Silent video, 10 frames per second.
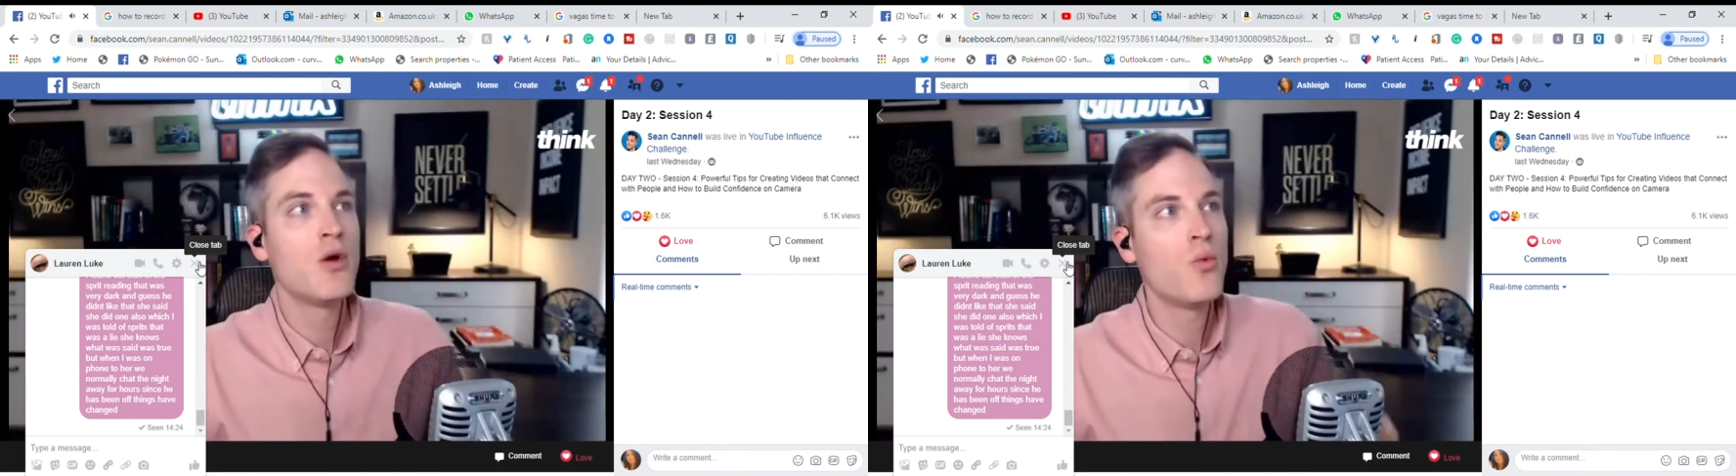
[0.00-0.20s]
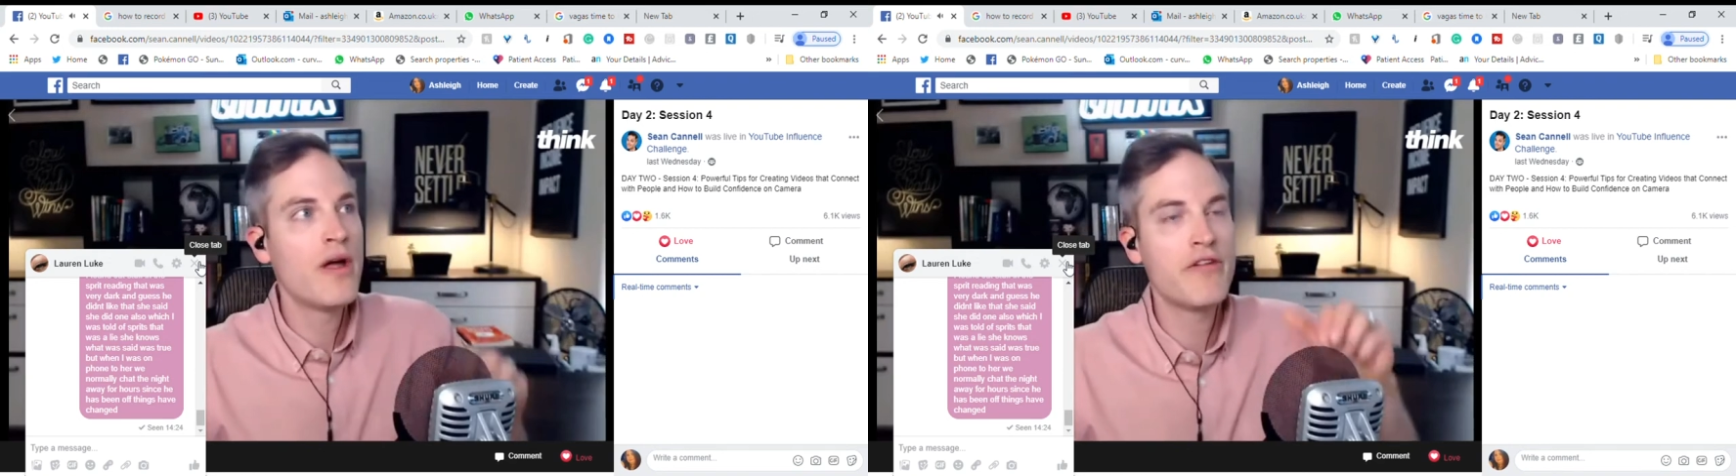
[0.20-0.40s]

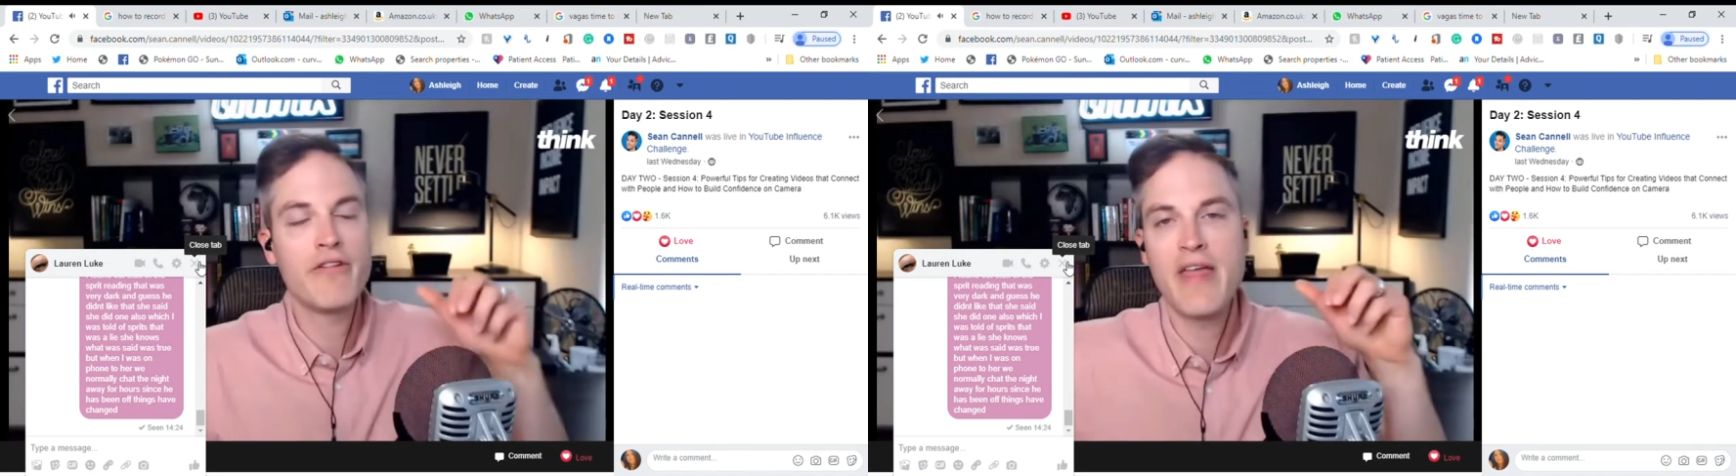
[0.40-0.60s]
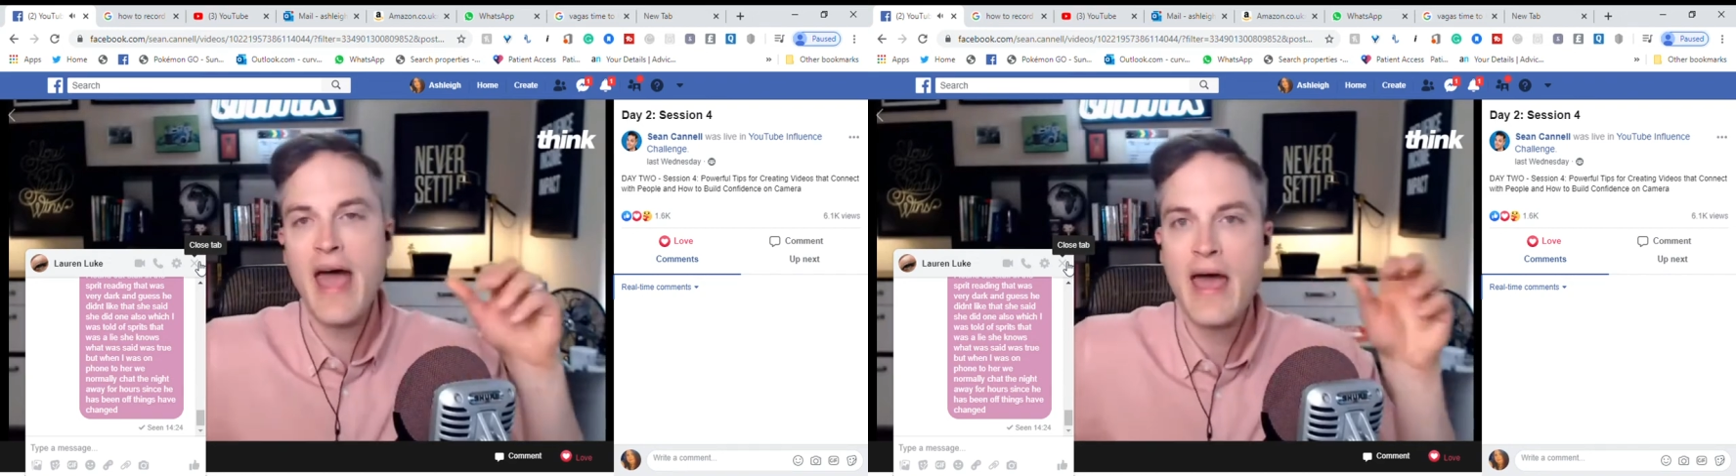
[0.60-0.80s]
whether
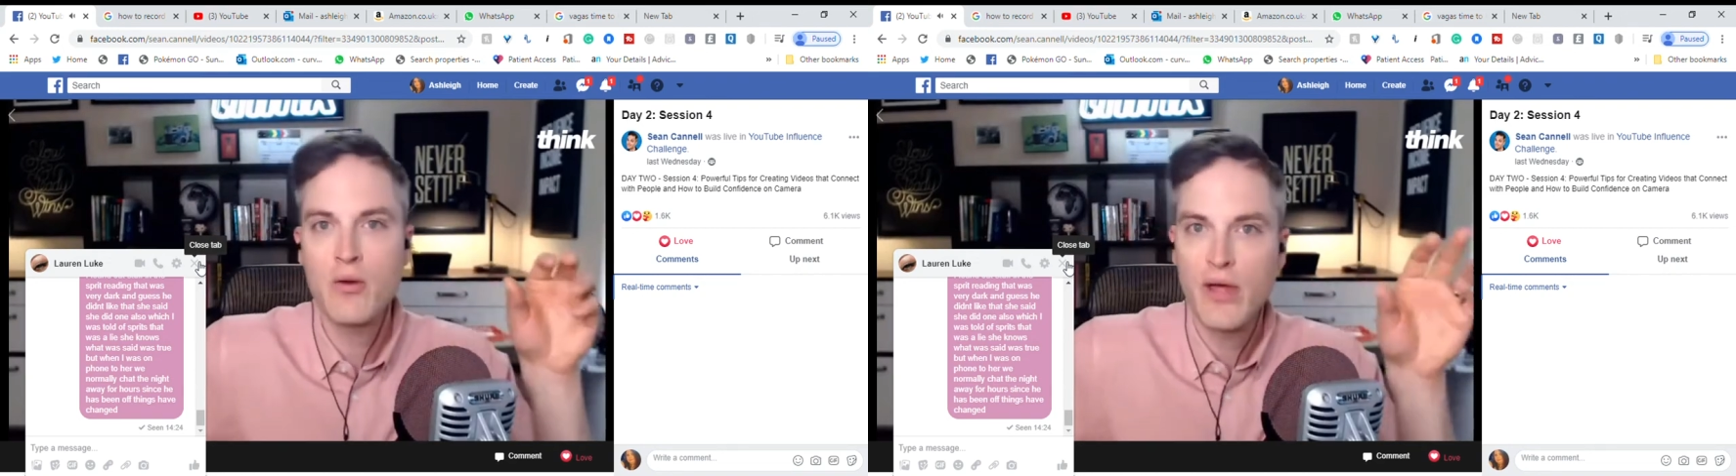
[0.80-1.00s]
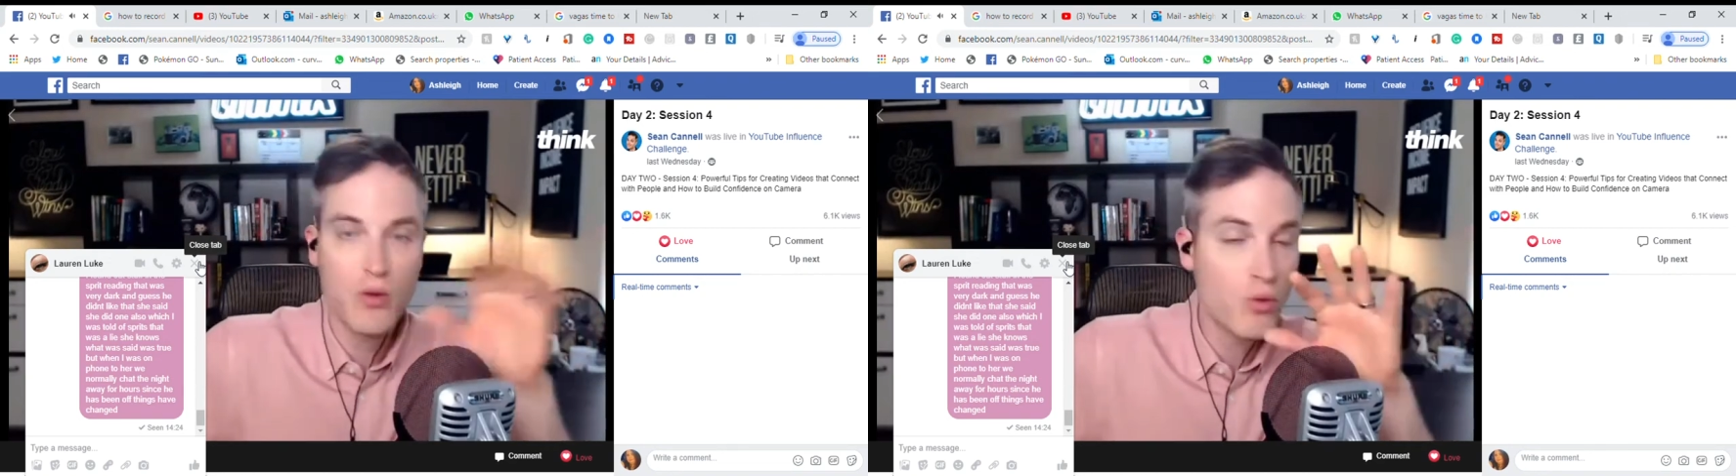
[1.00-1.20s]
that,
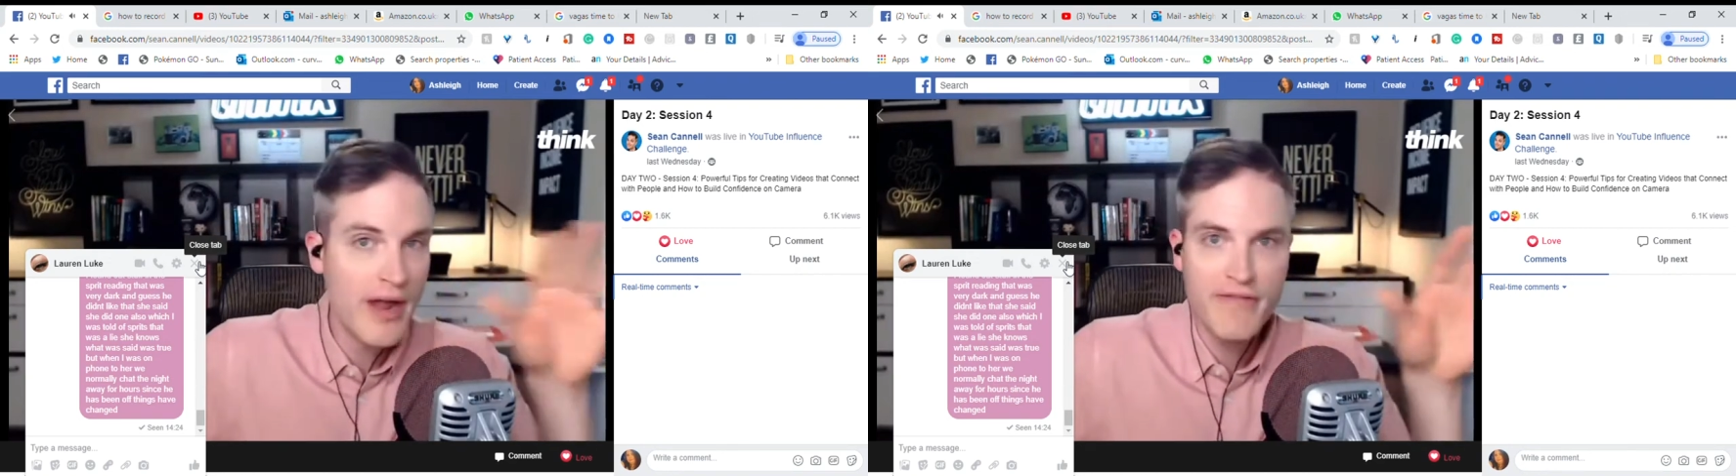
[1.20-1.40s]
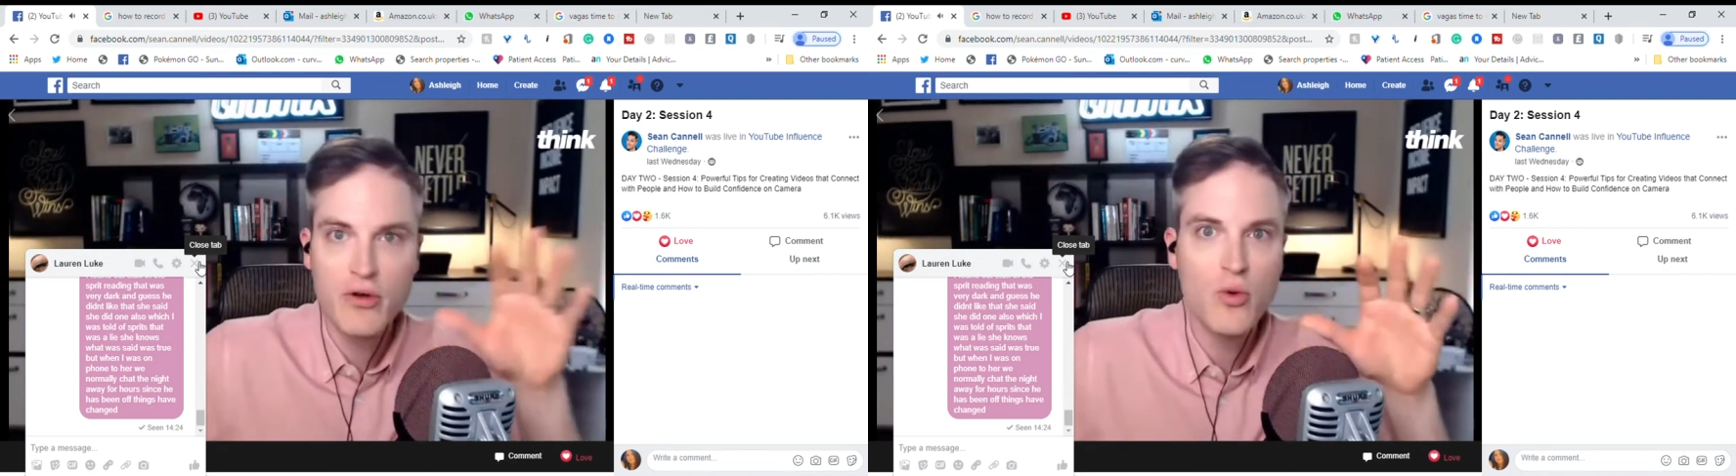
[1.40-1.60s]

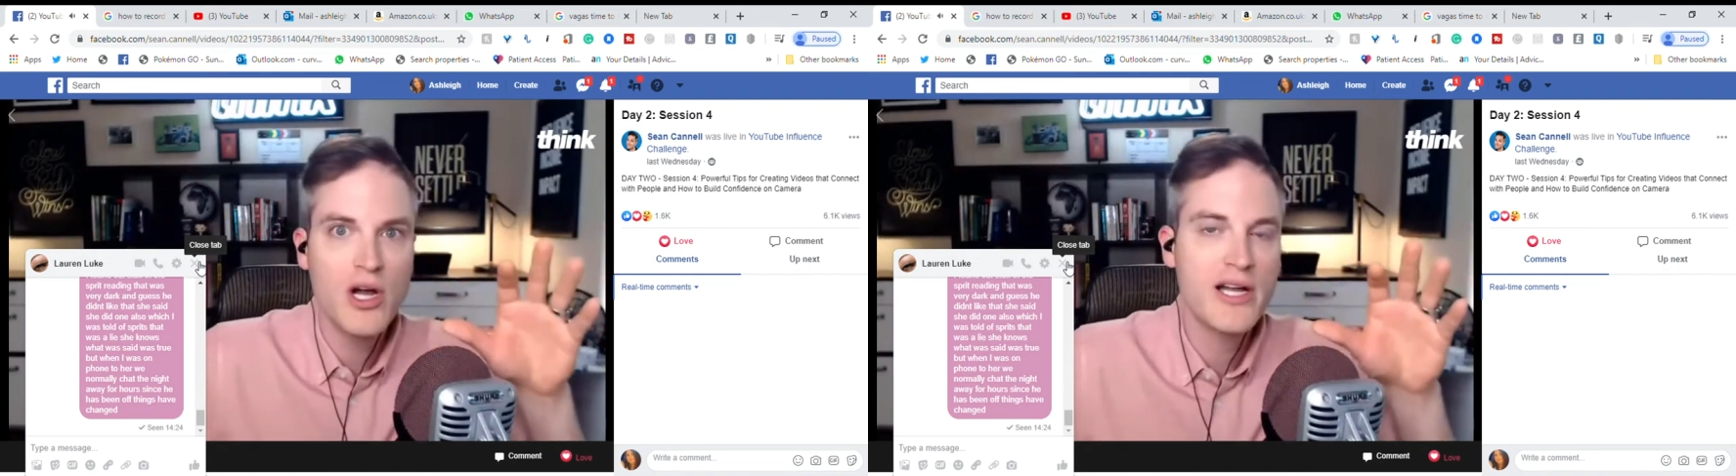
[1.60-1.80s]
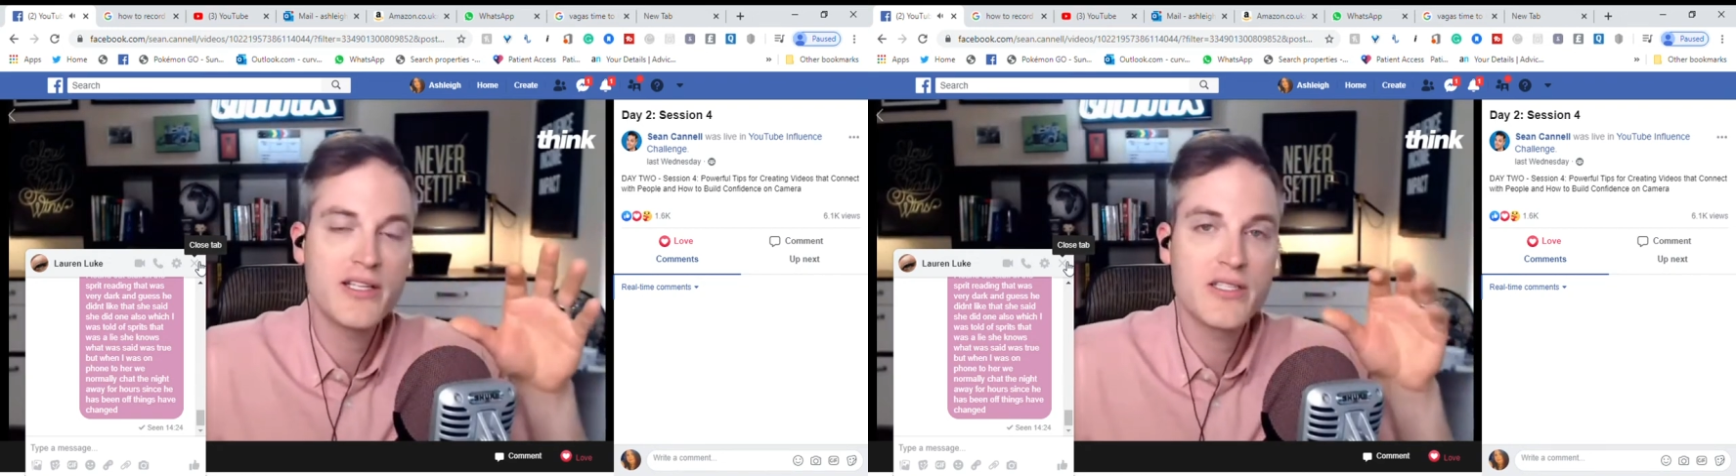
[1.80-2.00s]
wherever it
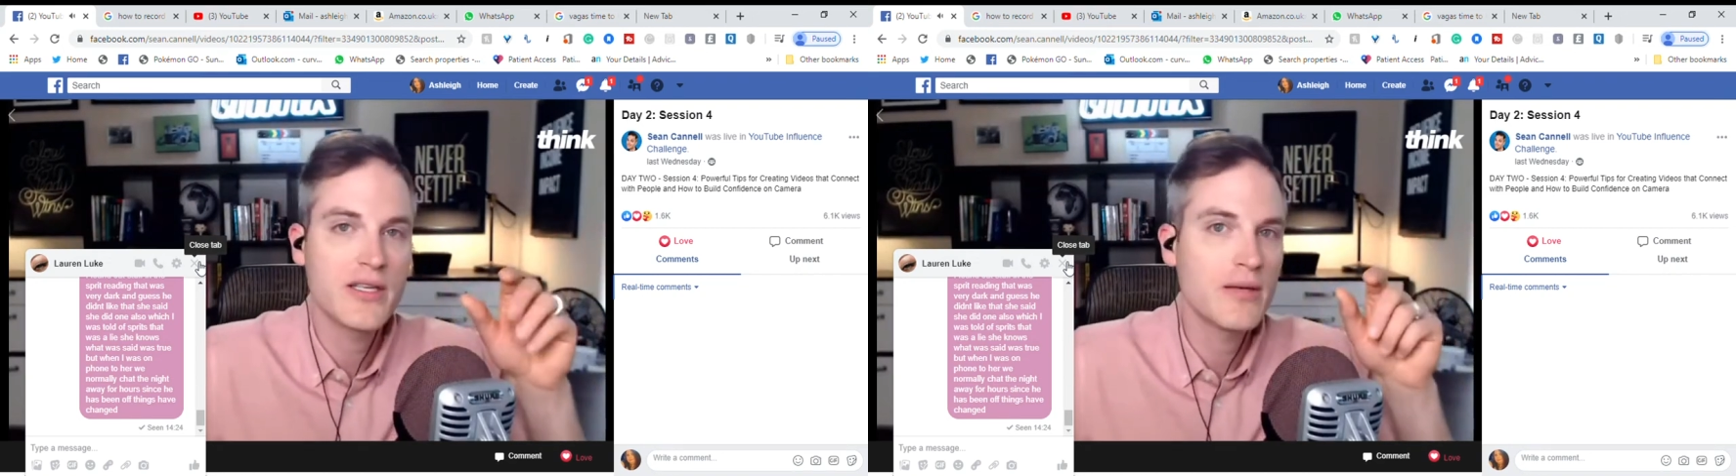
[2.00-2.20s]
was,